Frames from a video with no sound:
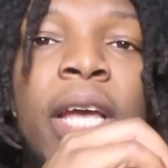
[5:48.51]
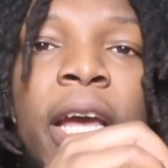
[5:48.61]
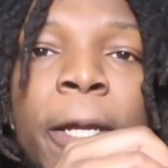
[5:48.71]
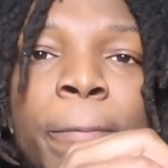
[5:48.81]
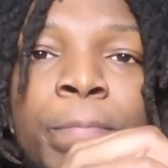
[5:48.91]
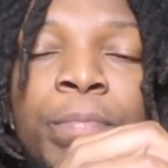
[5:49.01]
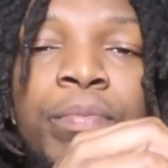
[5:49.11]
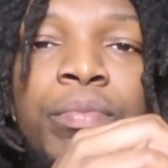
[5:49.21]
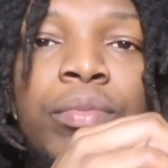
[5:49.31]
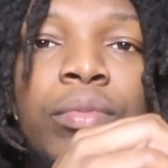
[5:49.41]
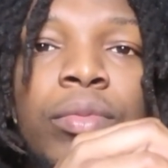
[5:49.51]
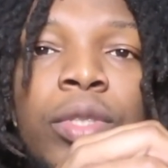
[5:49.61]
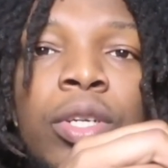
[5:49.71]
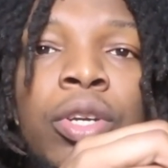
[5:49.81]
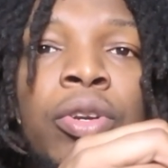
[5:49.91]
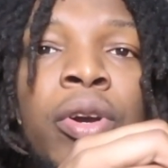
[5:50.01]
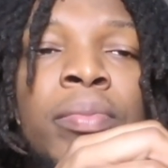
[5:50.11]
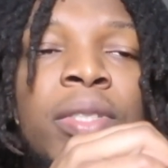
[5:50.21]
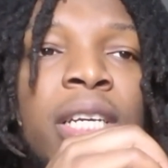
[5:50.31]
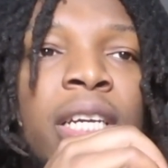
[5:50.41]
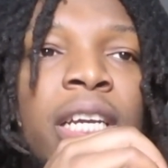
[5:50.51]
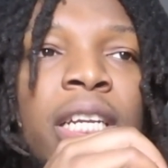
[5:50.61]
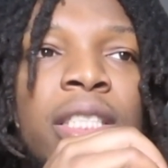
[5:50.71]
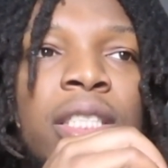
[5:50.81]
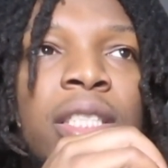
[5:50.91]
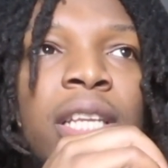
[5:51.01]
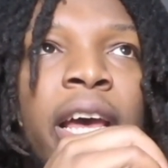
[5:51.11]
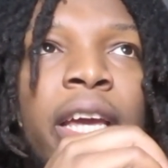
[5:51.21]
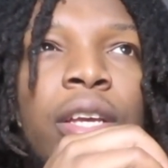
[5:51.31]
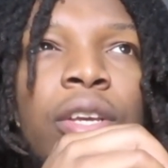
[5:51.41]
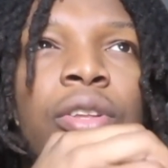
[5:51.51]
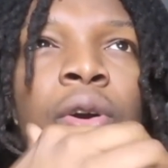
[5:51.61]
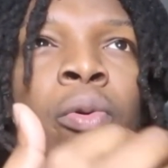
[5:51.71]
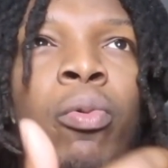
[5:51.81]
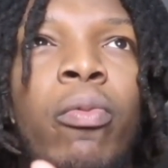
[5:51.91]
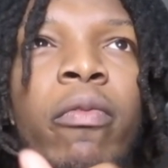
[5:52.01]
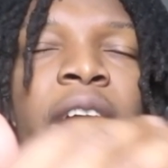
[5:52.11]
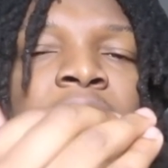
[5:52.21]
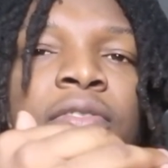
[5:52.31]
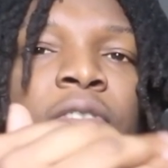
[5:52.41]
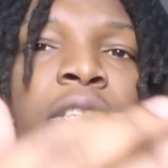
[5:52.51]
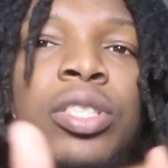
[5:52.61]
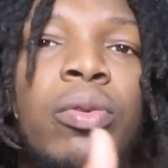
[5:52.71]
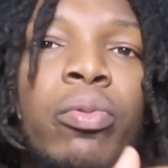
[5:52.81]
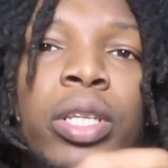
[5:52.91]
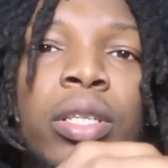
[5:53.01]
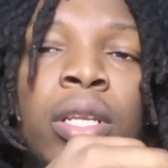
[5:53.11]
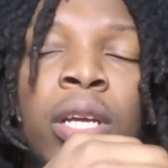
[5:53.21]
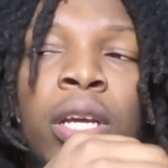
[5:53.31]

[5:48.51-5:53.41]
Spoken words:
And you know what I'm saying, and it's just like, you know, vice versa, when